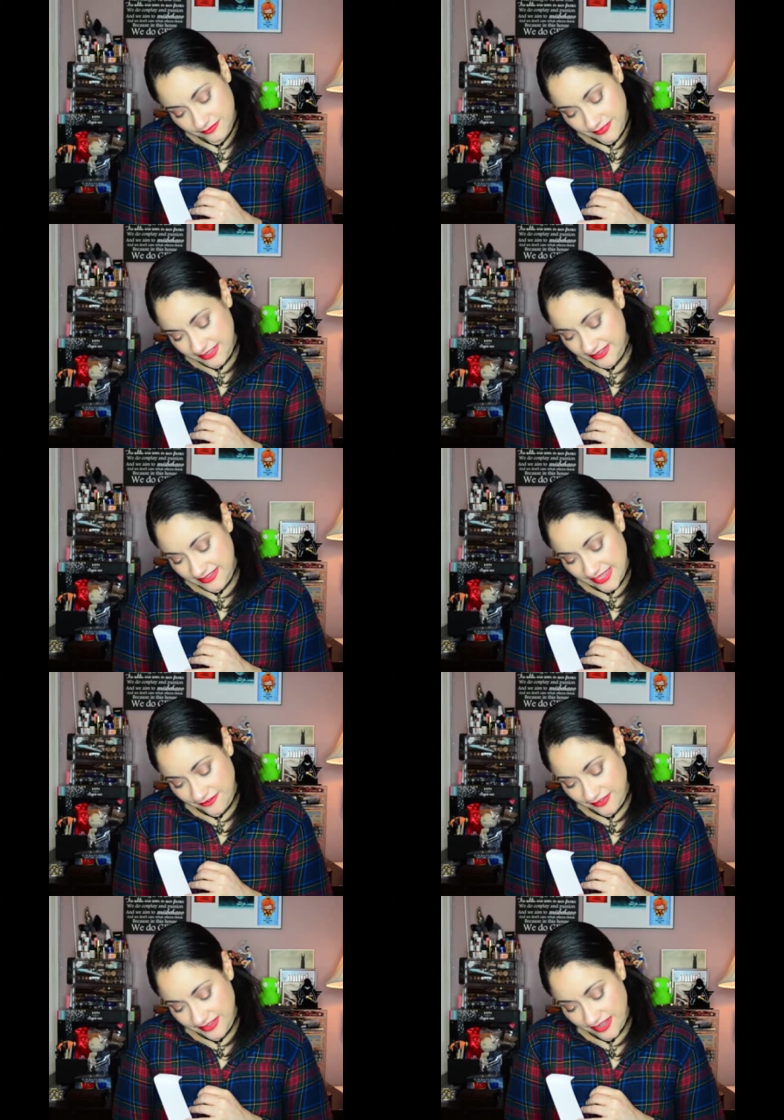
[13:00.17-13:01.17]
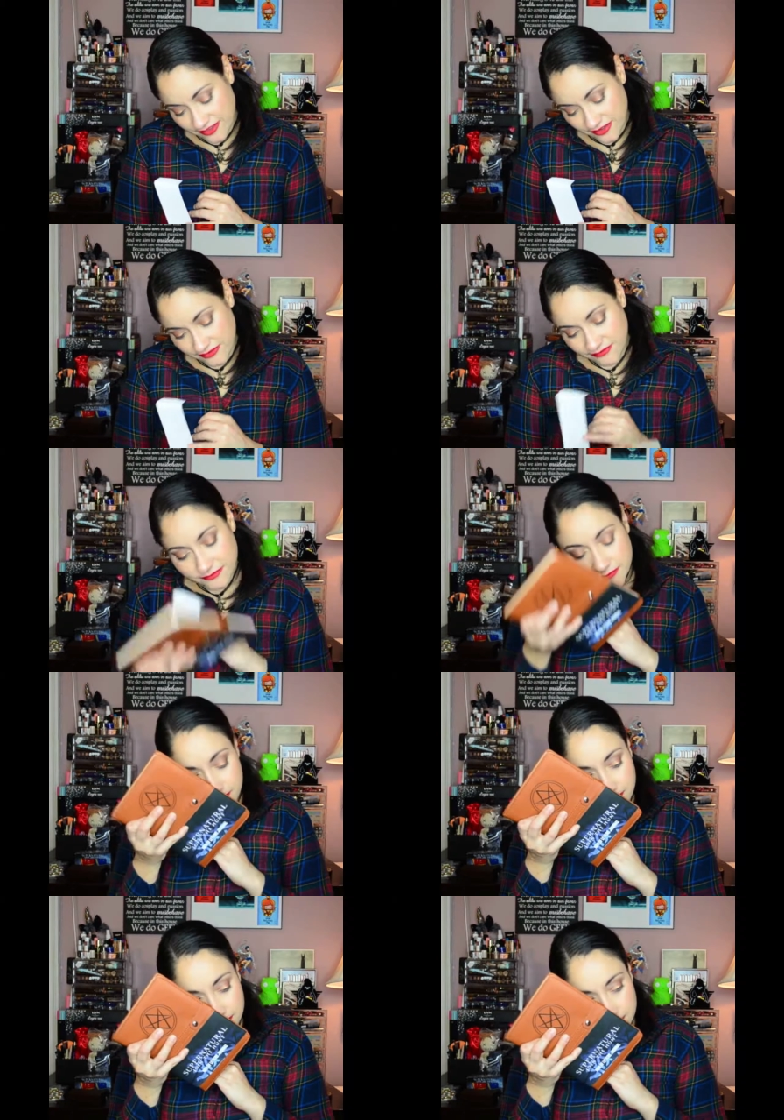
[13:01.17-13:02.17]
Doesn't say if it's leather.
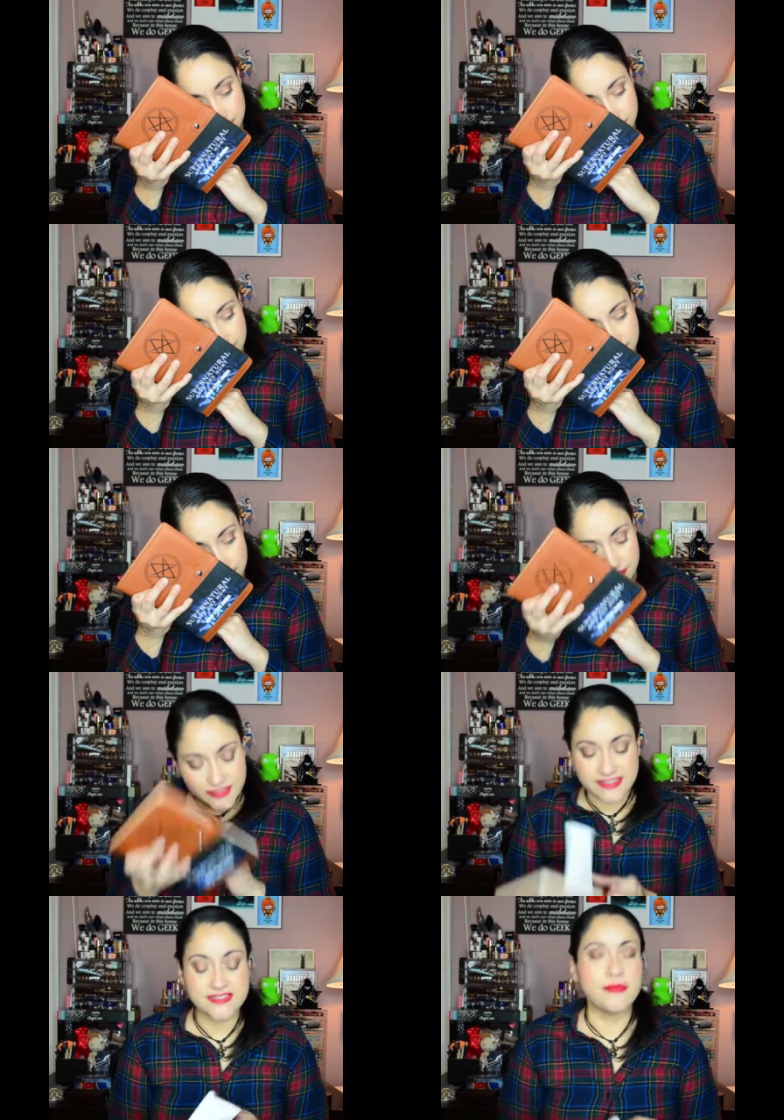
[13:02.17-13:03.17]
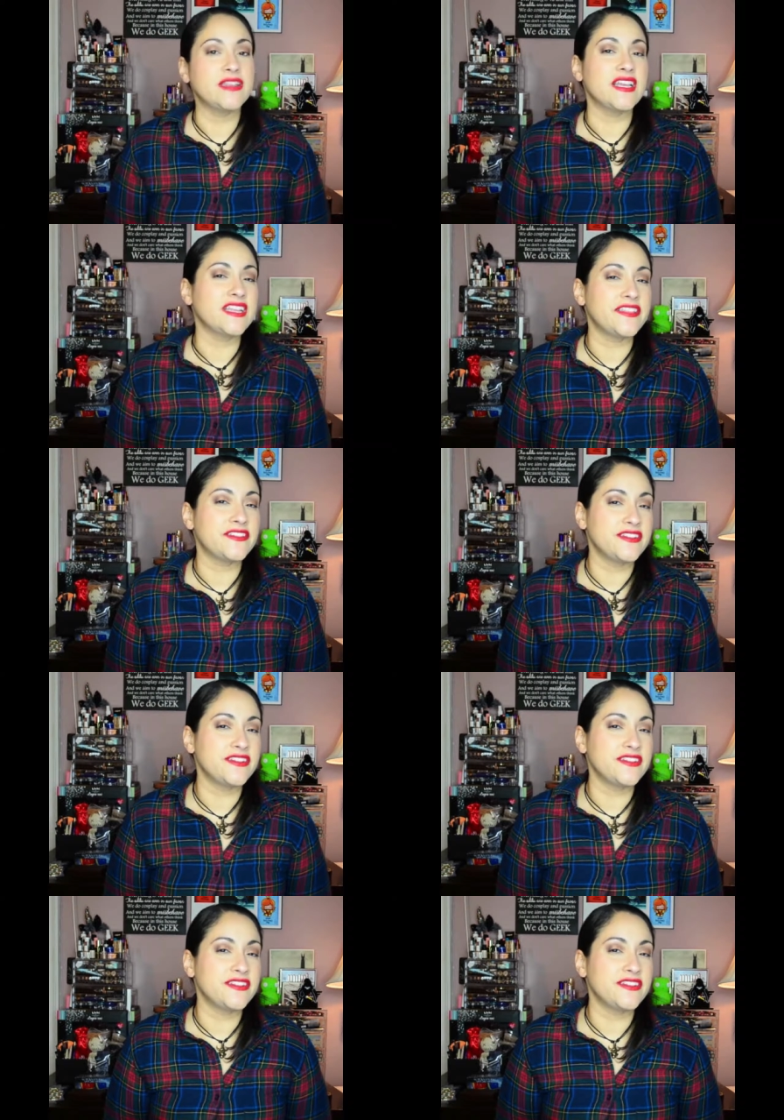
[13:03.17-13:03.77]
Doesn't smell like leather.